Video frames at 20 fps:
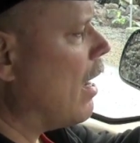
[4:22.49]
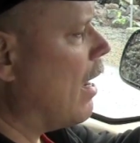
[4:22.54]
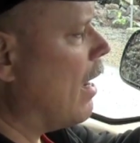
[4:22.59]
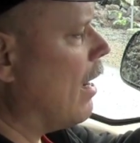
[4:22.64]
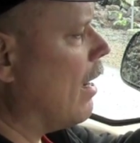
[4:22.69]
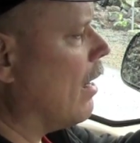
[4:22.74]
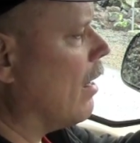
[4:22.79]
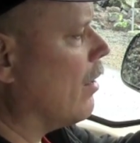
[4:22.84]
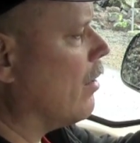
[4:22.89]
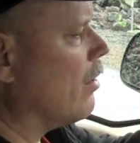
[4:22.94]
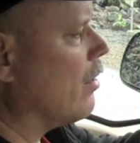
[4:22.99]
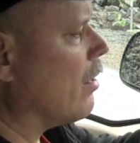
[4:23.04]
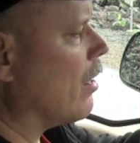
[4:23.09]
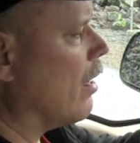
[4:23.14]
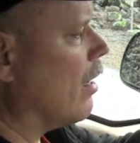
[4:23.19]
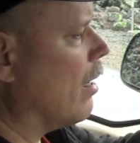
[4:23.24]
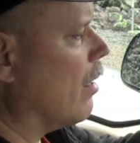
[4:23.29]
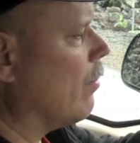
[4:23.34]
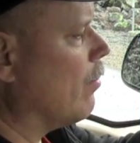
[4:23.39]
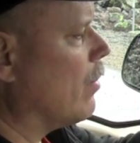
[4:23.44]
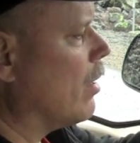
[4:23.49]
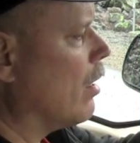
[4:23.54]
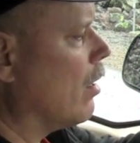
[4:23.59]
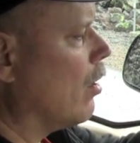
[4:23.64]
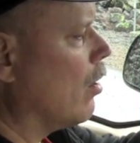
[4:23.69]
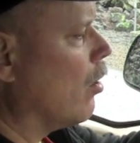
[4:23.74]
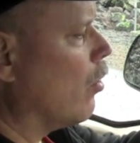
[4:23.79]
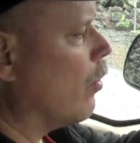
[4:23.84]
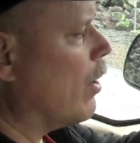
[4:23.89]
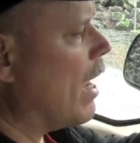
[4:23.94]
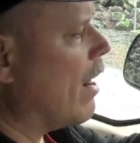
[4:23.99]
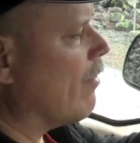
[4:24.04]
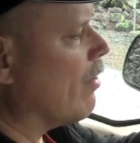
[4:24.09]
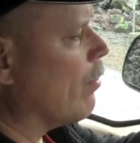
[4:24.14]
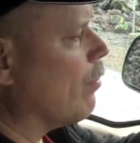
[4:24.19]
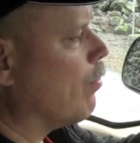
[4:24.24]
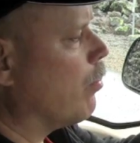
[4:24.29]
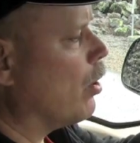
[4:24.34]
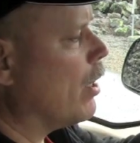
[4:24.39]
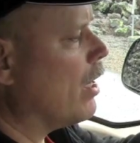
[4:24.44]
and we have
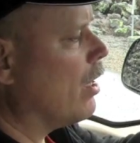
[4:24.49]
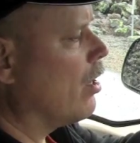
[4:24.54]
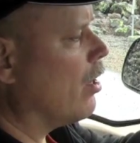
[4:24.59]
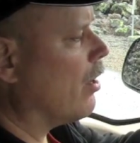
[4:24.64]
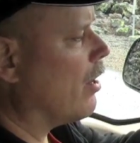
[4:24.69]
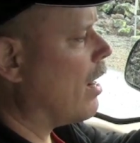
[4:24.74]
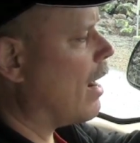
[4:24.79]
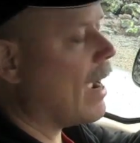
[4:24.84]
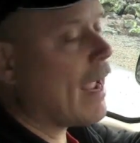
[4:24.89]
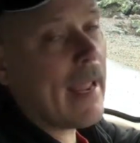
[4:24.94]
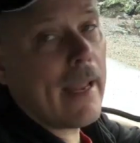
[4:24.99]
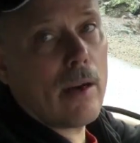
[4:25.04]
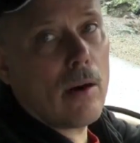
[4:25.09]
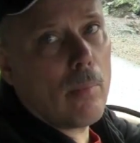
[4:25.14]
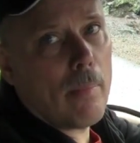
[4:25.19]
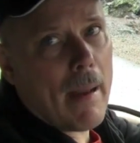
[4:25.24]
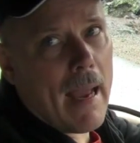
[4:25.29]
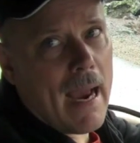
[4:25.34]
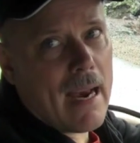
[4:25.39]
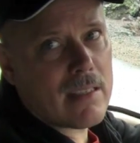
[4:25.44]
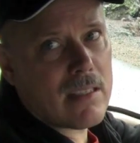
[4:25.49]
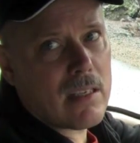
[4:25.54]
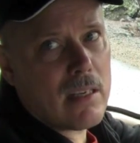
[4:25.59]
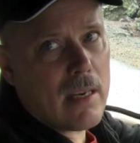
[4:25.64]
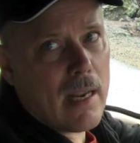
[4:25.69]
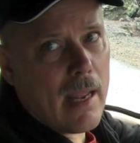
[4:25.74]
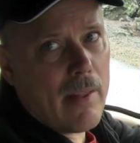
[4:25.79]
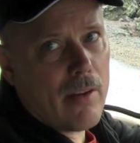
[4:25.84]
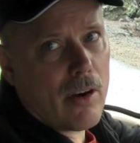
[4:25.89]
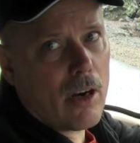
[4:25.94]
a pretty good high angle pass today.